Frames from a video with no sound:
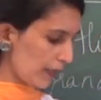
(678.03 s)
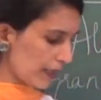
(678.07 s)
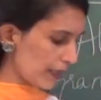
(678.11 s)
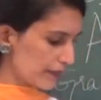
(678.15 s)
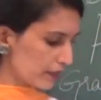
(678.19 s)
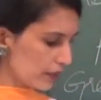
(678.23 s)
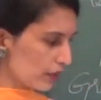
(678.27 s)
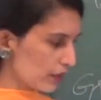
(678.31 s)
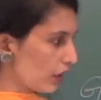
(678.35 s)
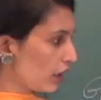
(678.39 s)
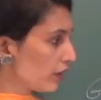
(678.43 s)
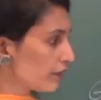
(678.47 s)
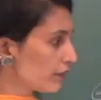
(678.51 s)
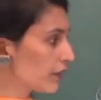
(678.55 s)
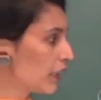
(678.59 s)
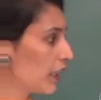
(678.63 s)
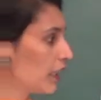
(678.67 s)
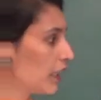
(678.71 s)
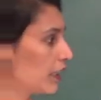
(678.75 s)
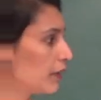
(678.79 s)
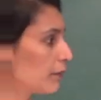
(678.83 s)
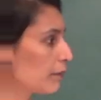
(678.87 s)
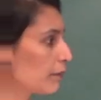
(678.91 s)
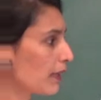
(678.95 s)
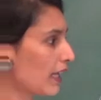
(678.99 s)
battle of
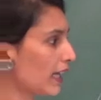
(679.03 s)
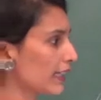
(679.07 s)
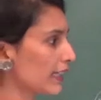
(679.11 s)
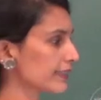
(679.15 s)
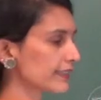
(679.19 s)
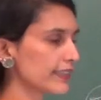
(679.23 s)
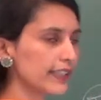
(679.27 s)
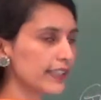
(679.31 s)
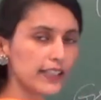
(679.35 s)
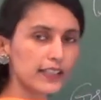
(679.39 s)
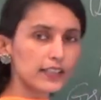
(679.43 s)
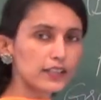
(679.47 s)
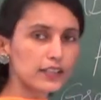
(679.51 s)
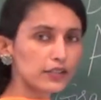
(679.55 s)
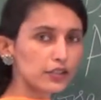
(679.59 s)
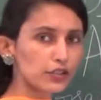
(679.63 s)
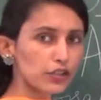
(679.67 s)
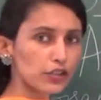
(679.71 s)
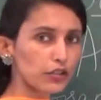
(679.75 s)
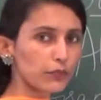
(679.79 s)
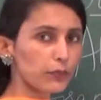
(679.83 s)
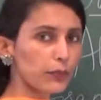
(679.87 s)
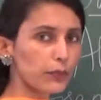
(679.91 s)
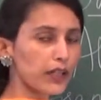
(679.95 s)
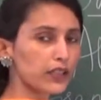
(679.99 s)
Plassey
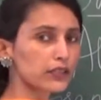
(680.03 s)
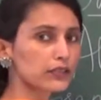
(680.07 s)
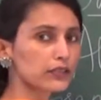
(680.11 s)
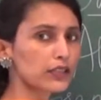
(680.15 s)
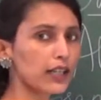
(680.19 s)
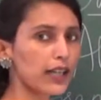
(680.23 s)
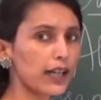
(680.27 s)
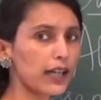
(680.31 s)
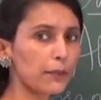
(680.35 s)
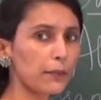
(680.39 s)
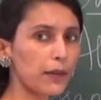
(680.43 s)
took place.